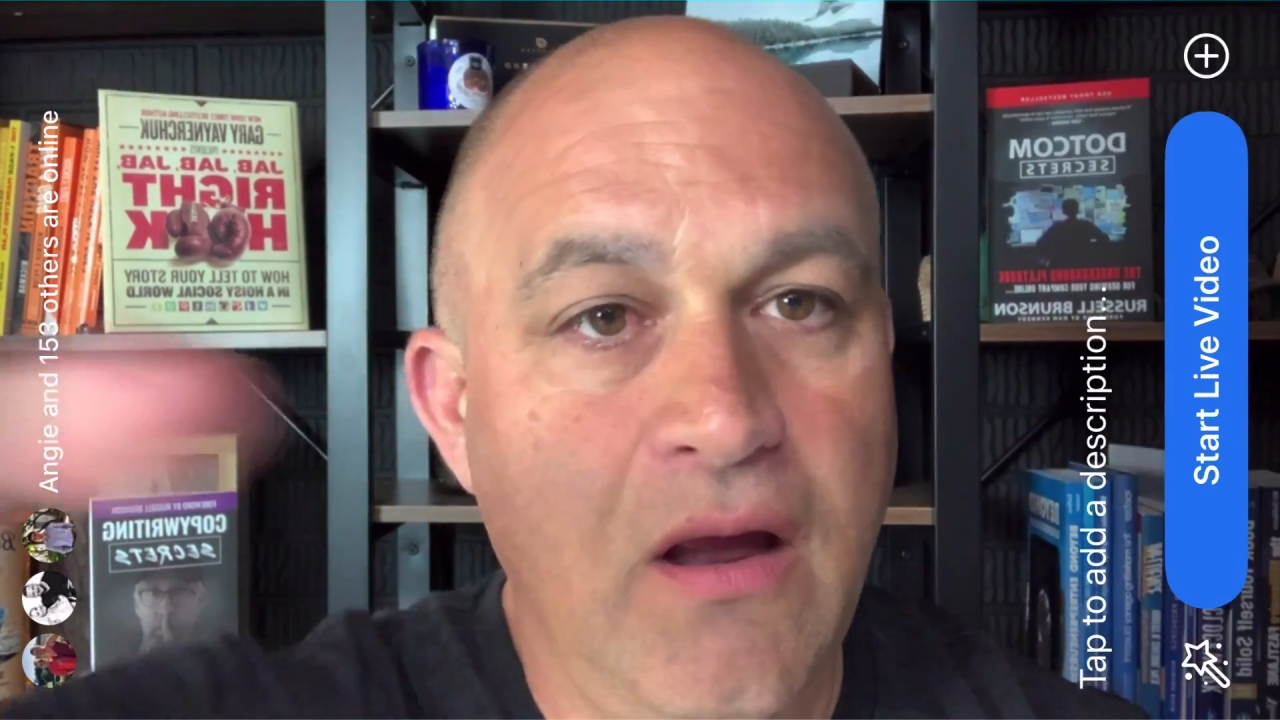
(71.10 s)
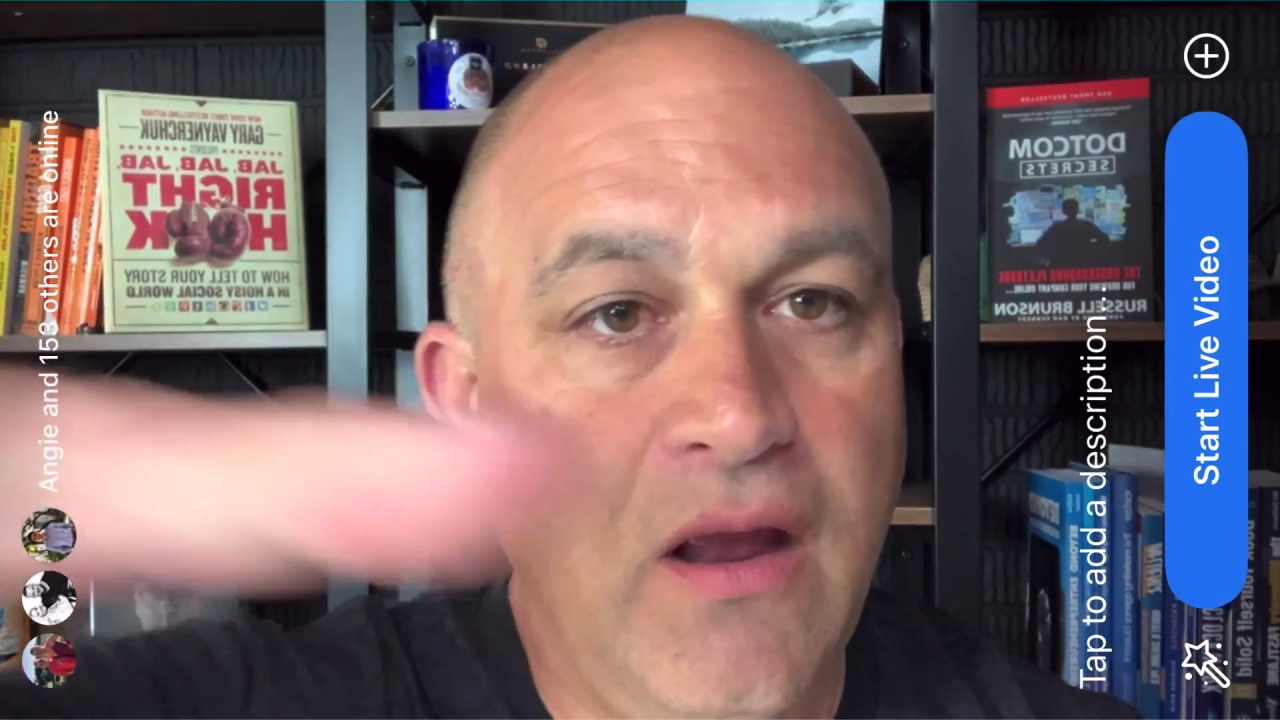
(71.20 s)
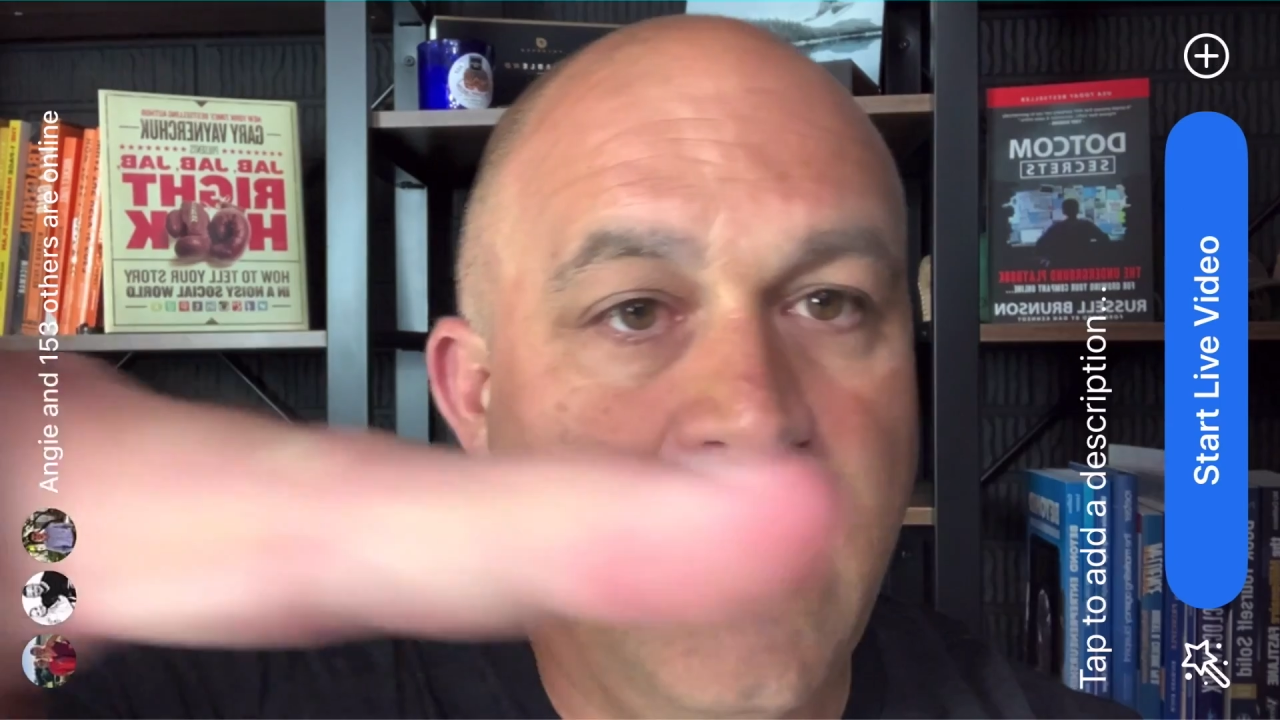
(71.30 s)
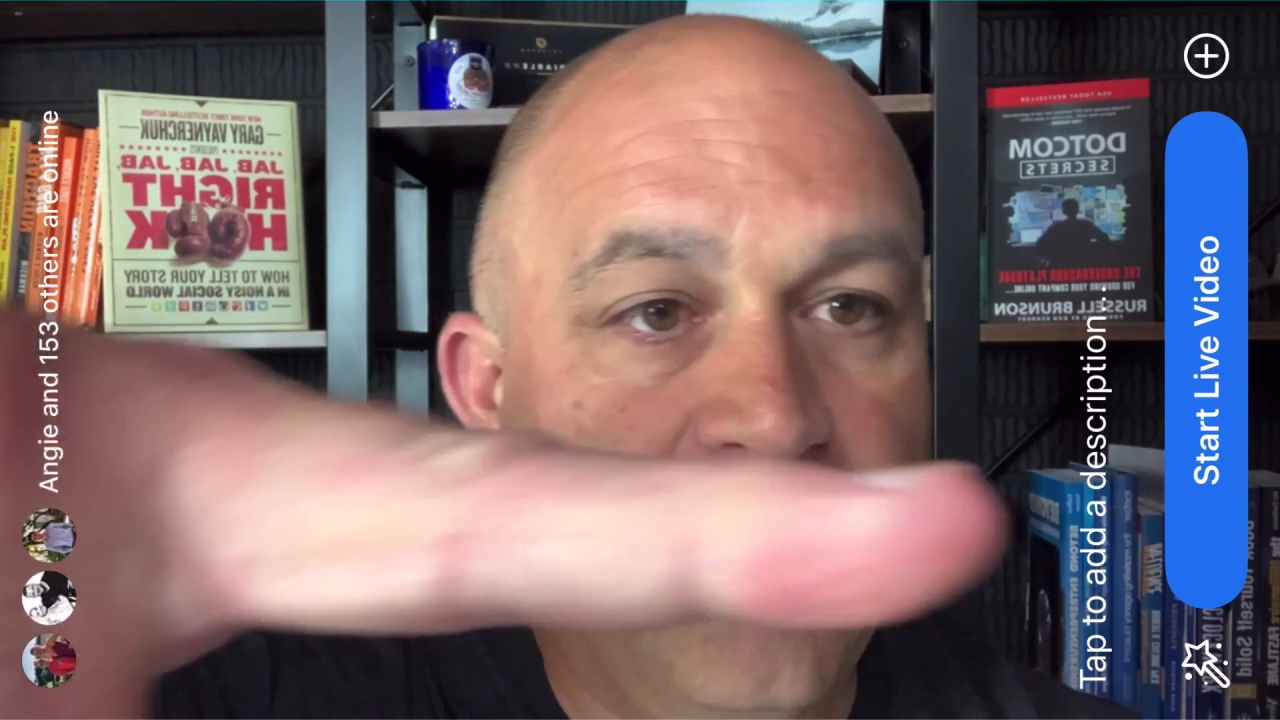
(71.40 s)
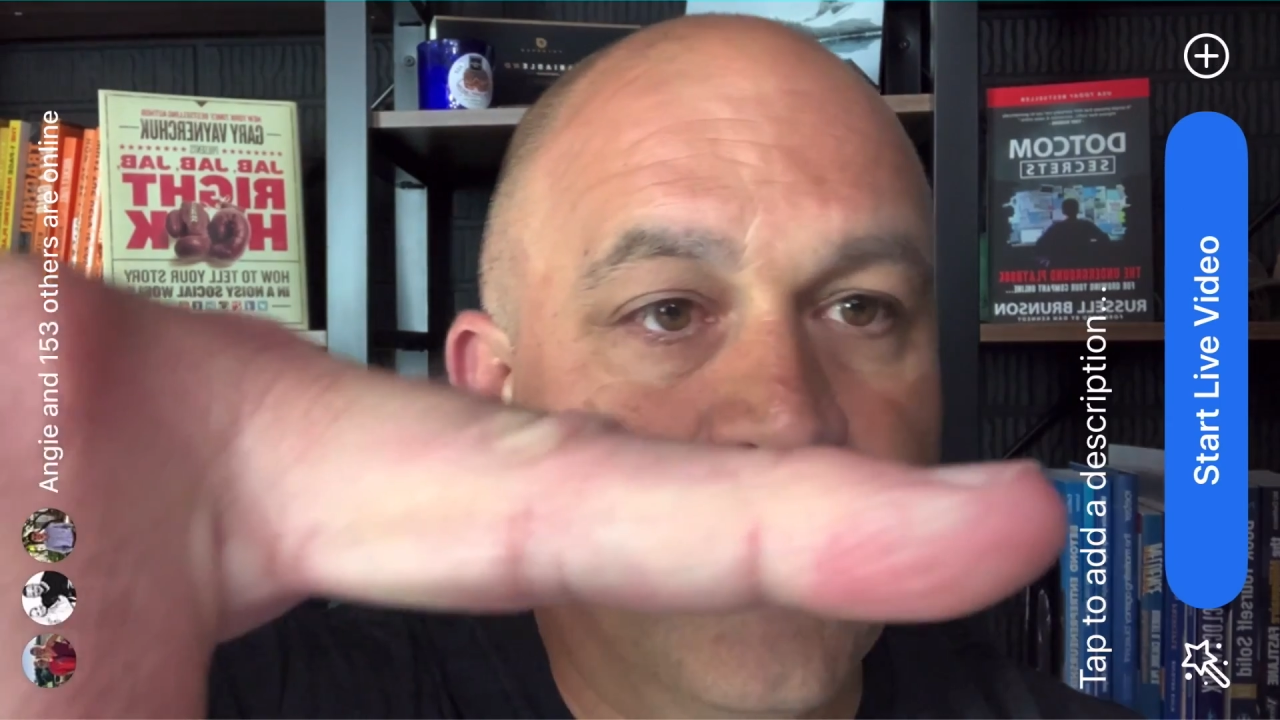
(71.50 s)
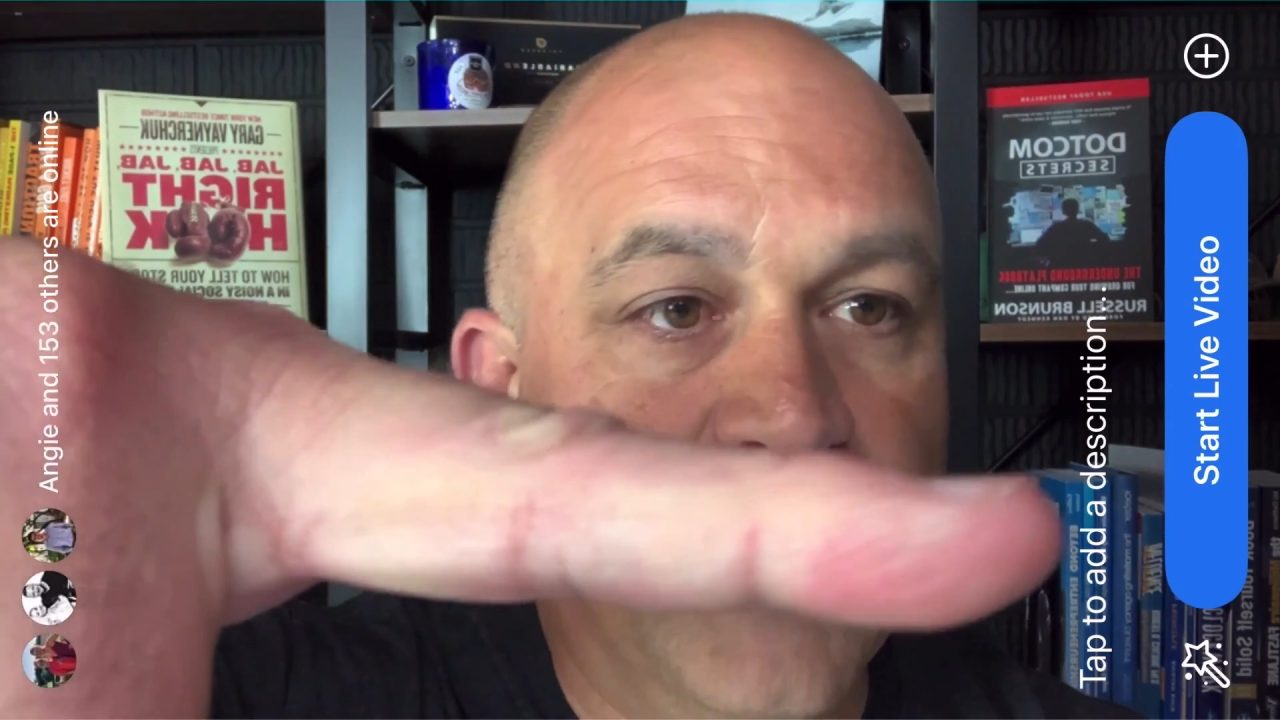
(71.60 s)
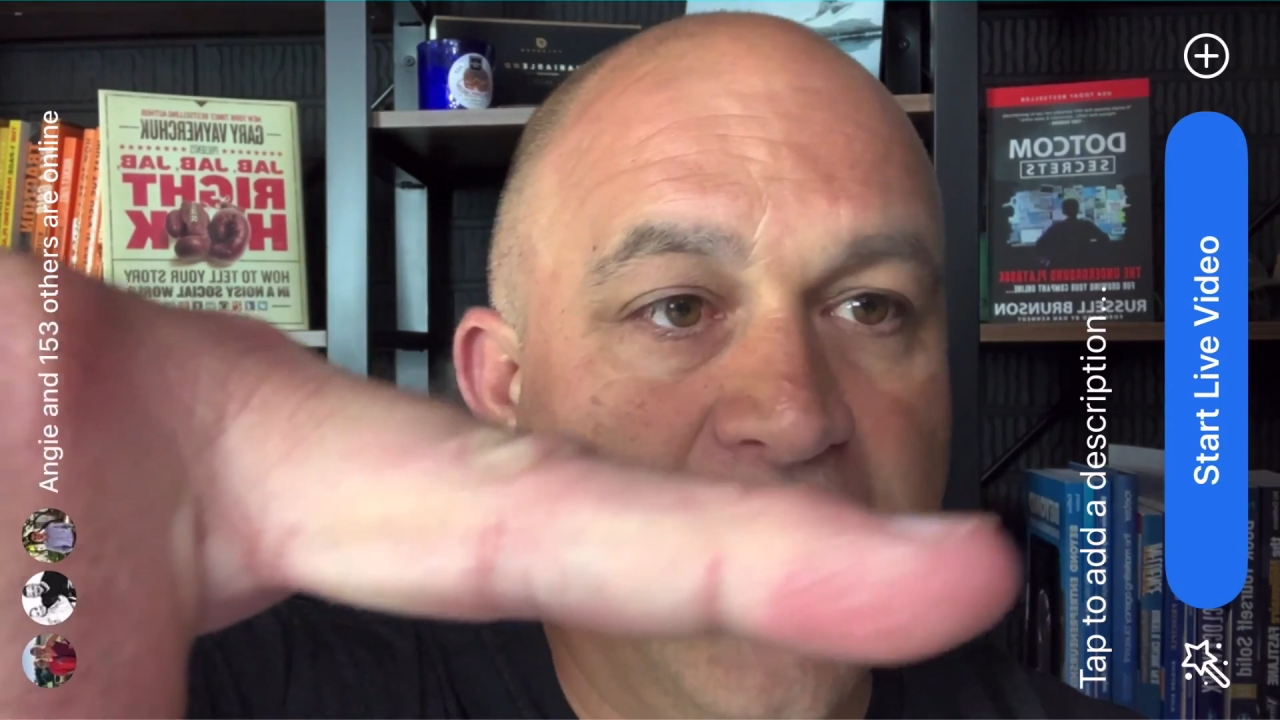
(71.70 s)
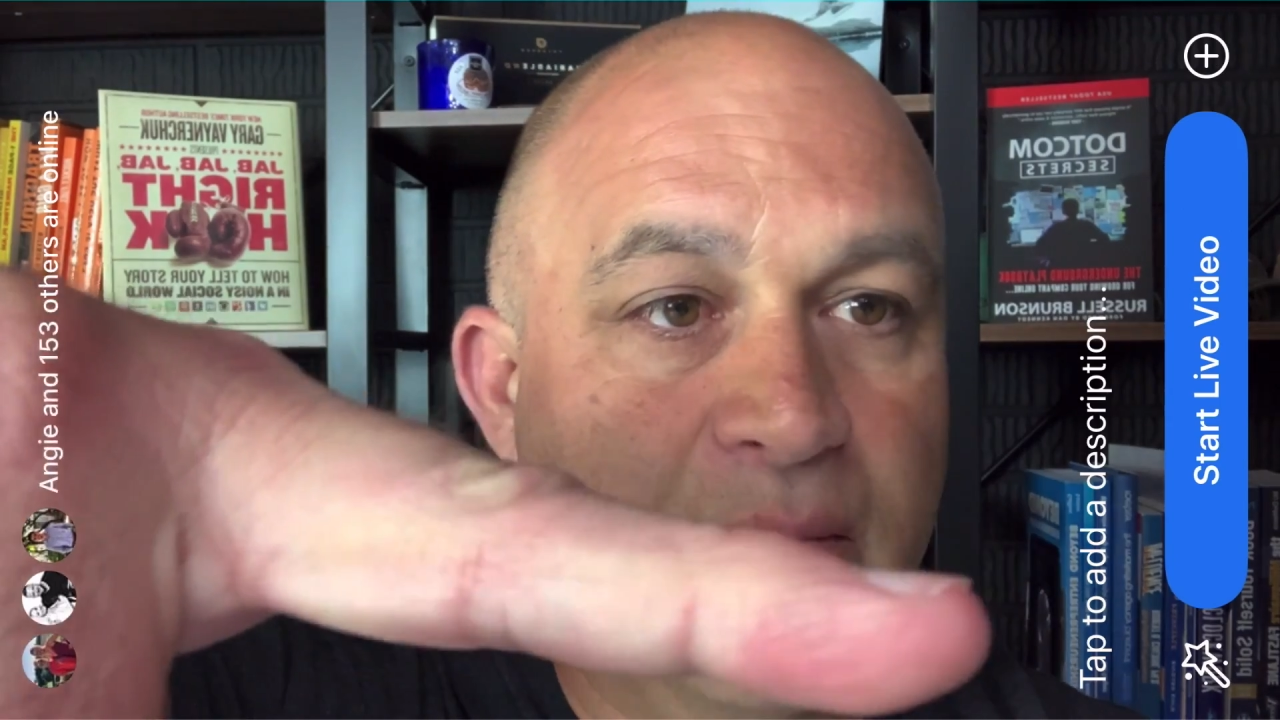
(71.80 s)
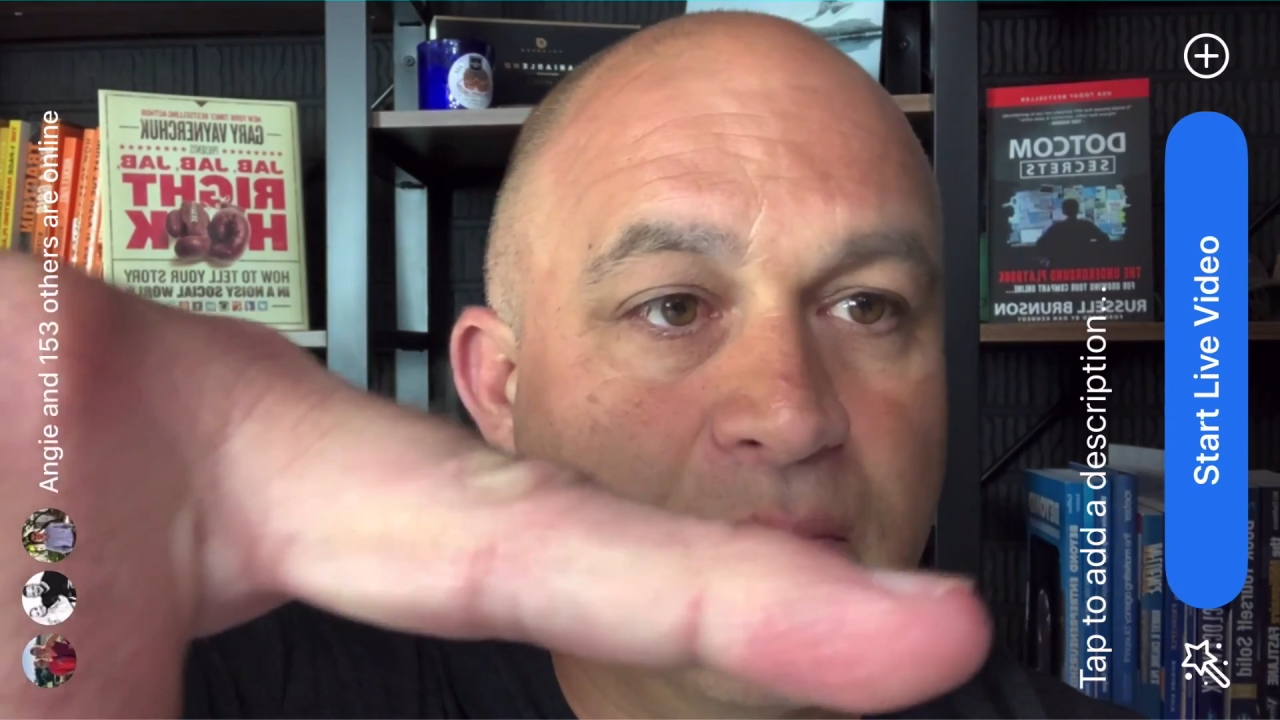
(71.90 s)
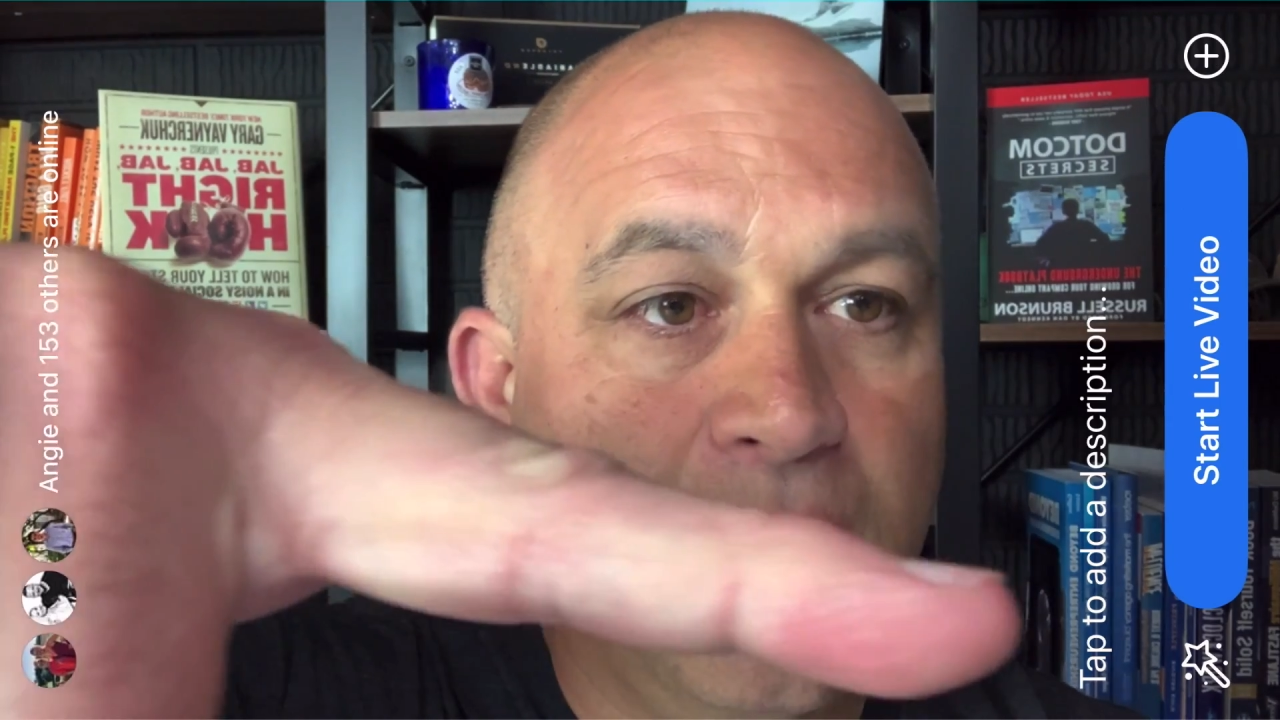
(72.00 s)
in the
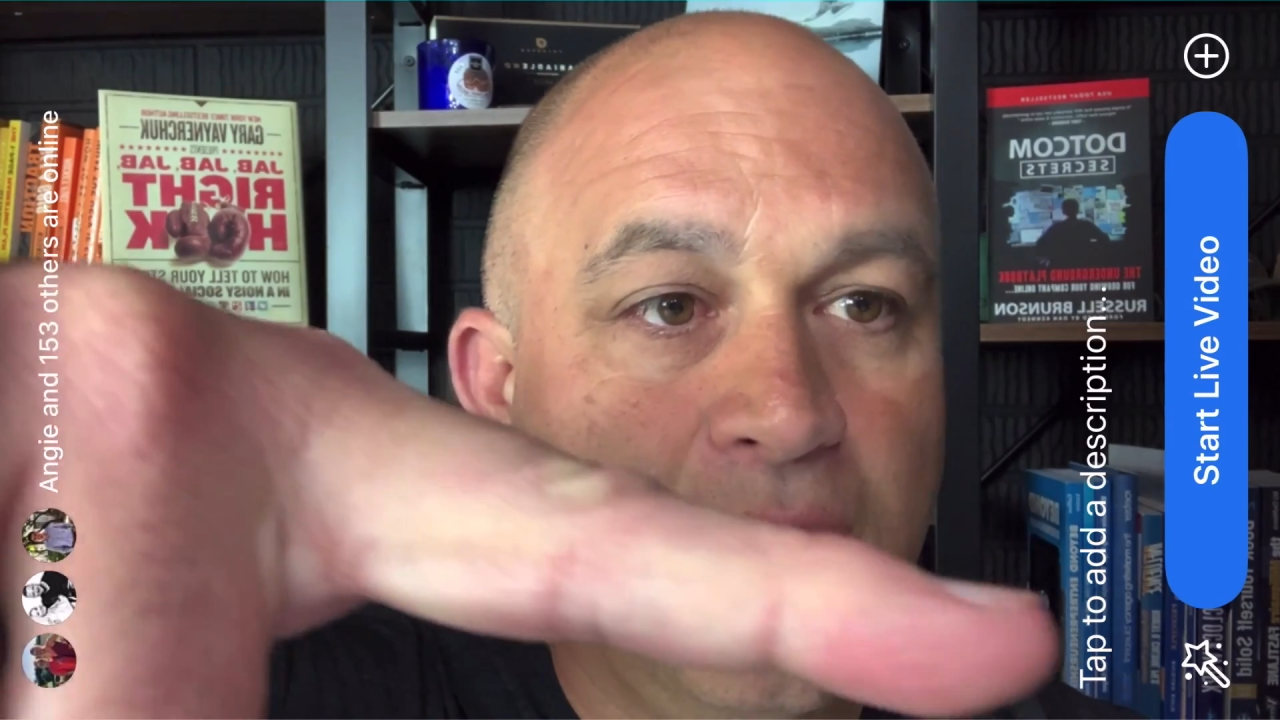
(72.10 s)
bottom